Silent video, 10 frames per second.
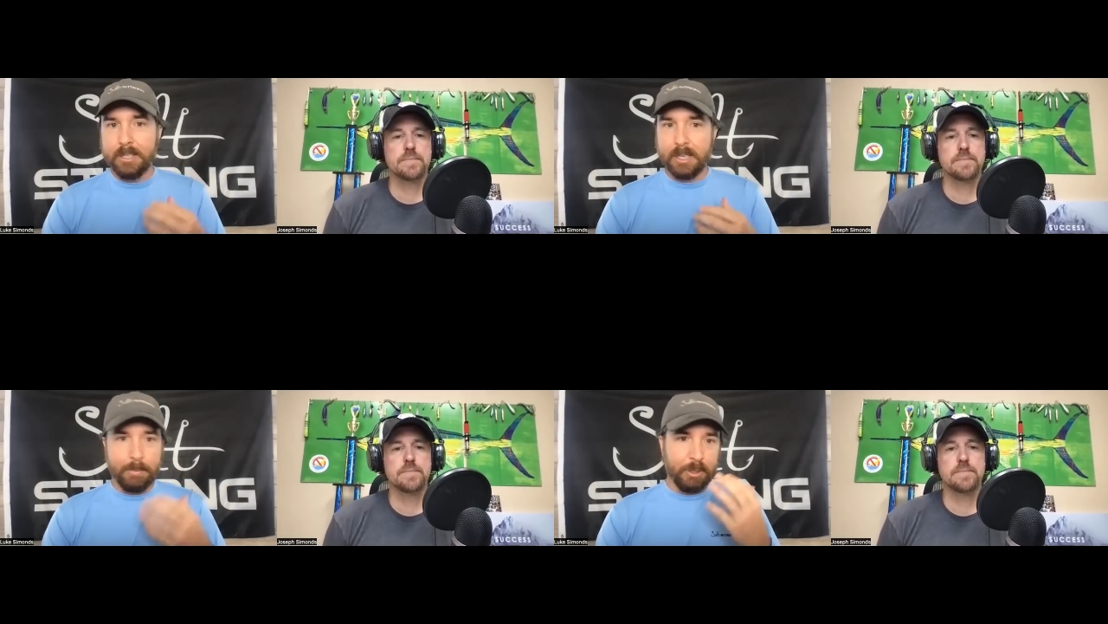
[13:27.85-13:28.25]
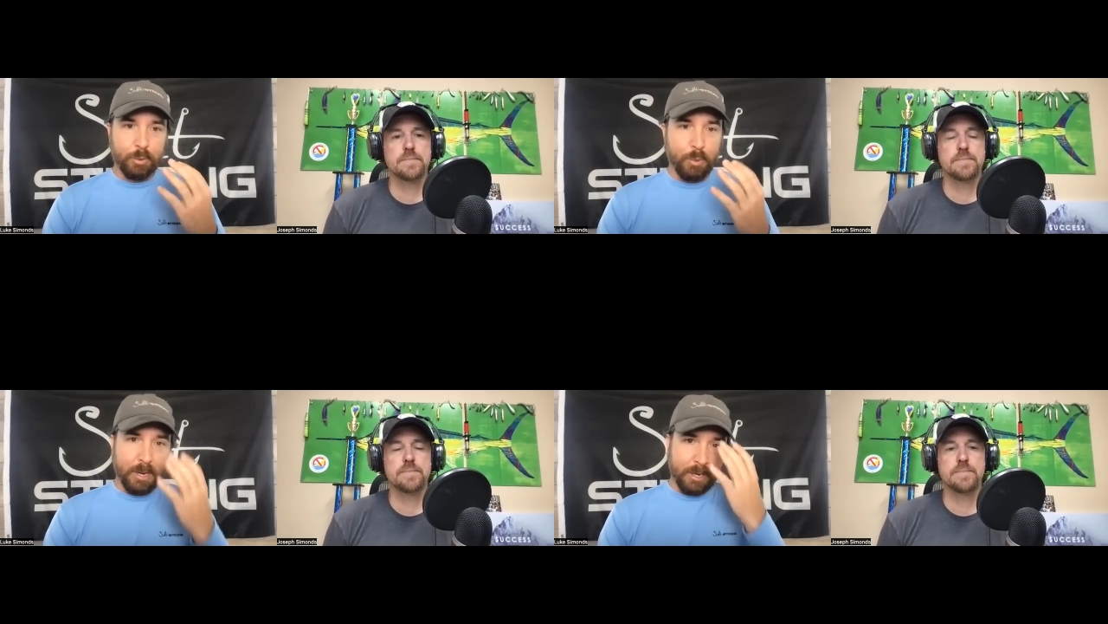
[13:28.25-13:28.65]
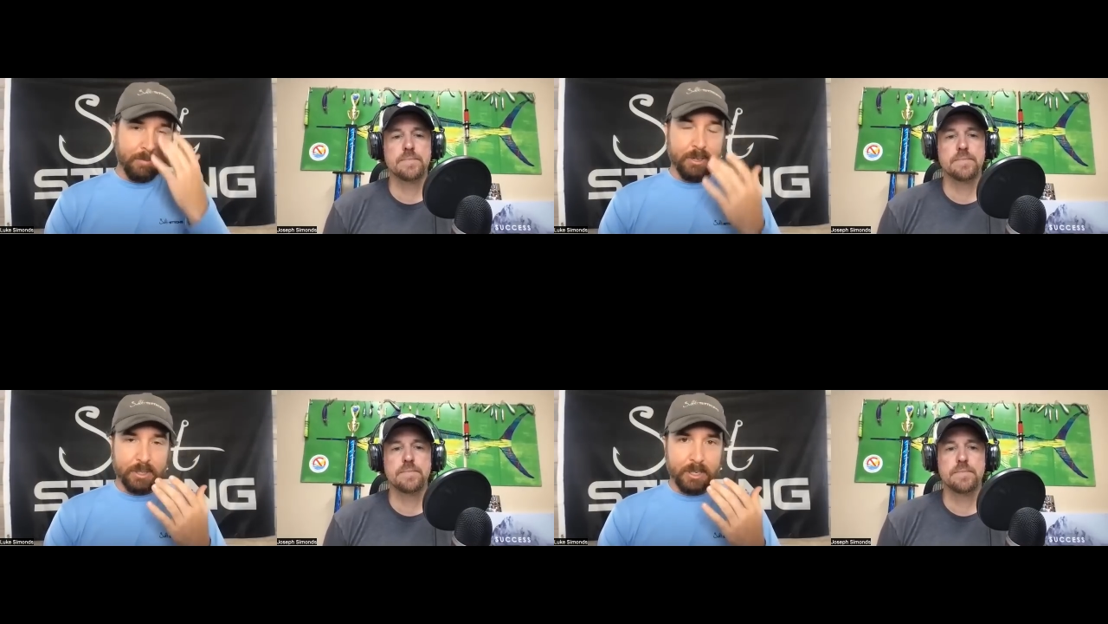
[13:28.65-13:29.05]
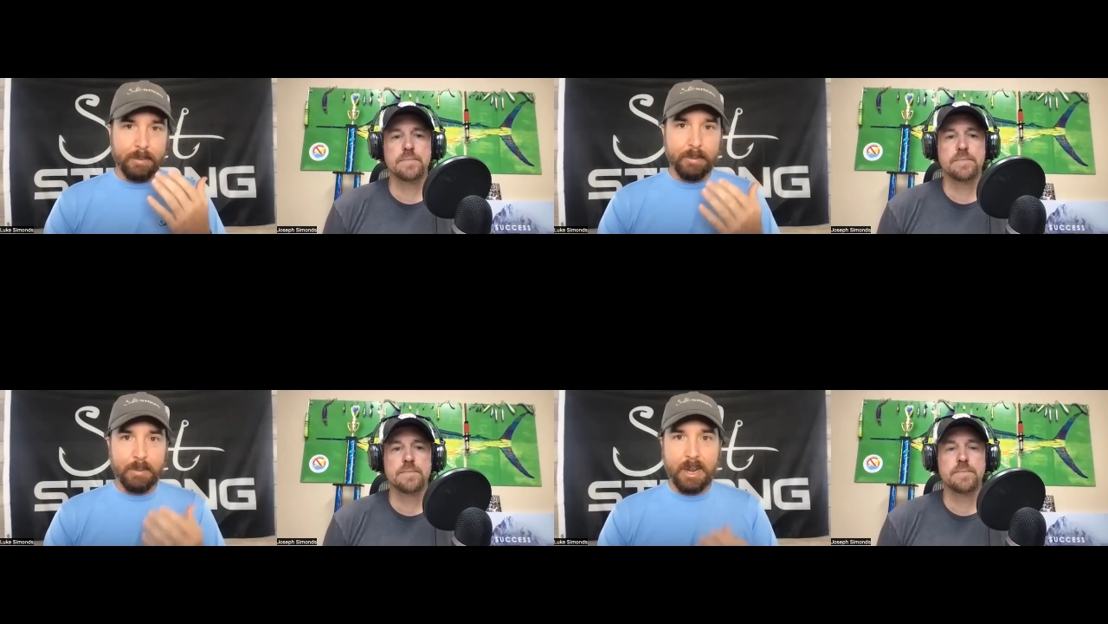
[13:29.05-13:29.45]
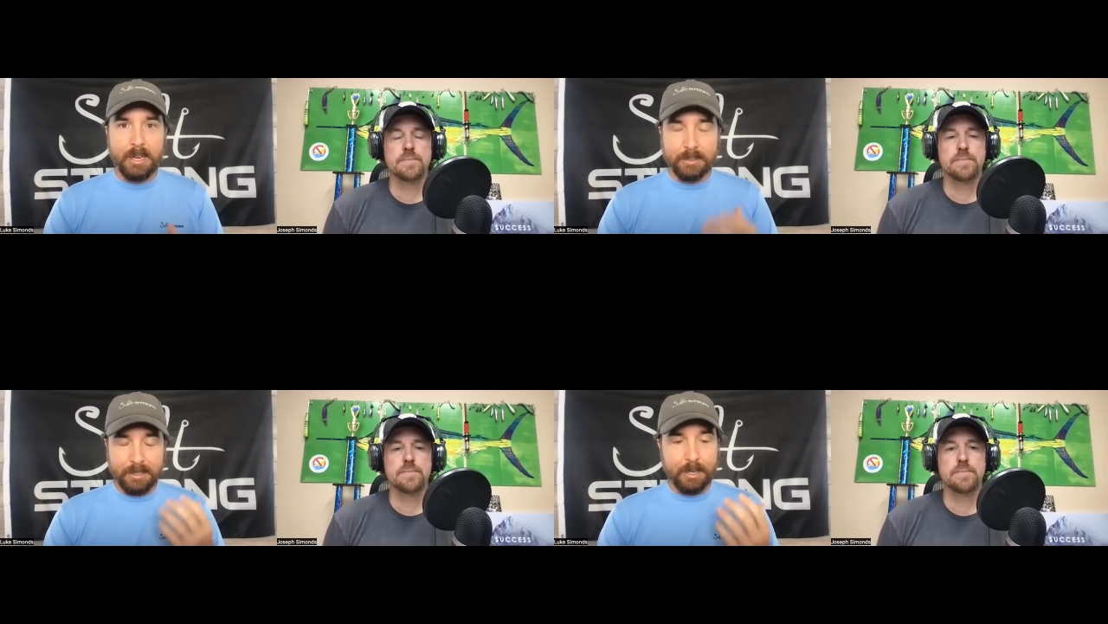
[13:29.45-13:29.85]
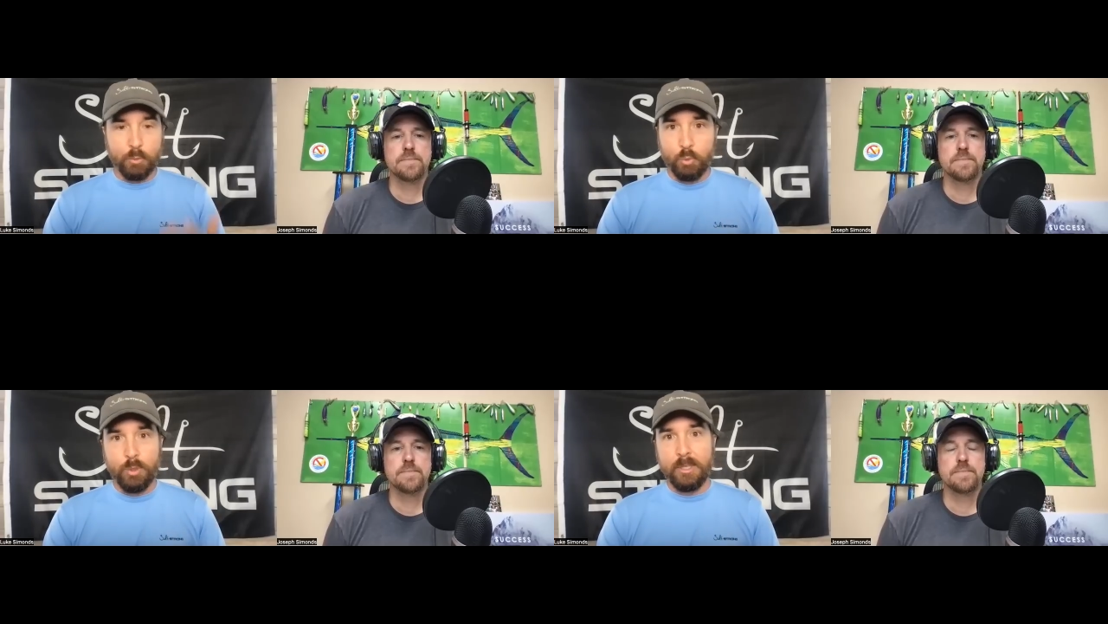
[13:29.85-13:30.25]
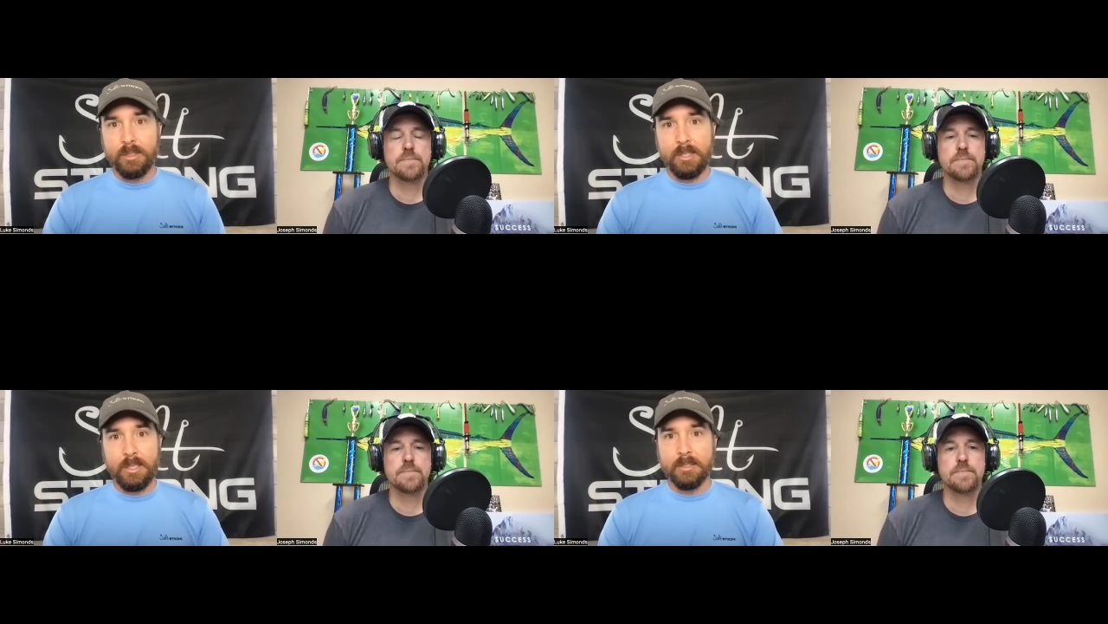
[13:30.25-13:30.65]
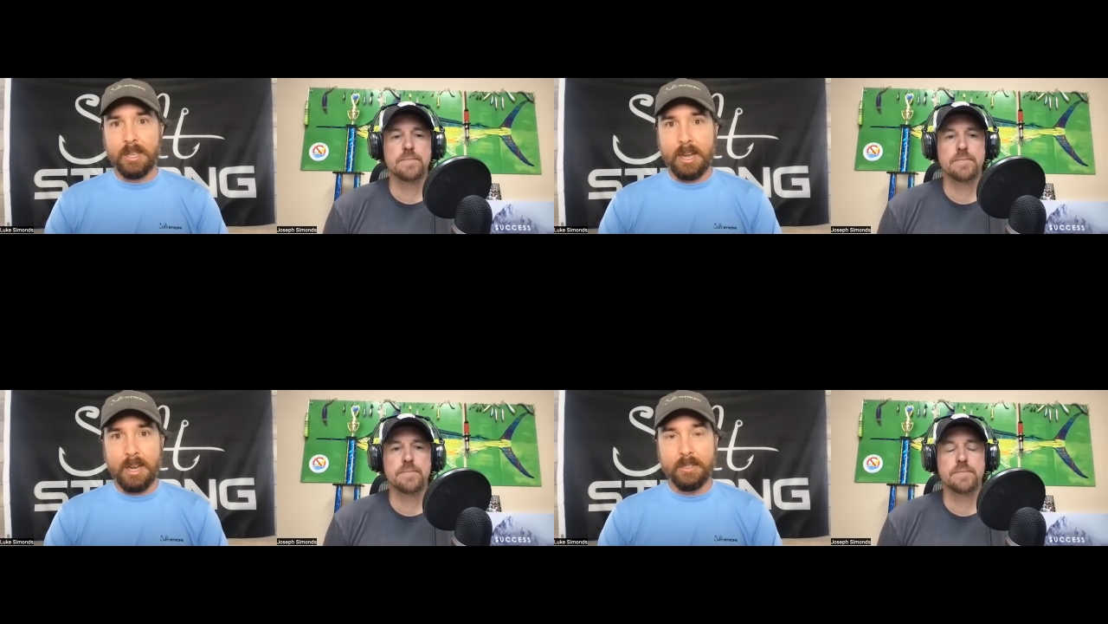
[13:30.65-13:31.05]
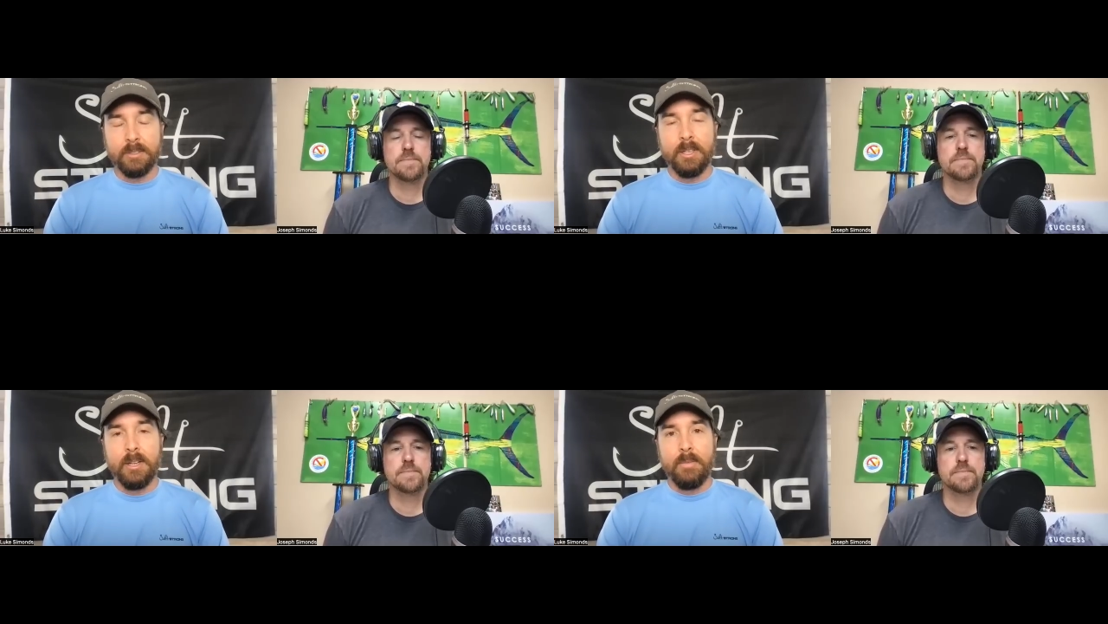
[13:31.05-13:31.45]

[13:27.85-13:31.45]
Speaker 1: I could be sweating and eventually end up in my eyes and like really stings eyes.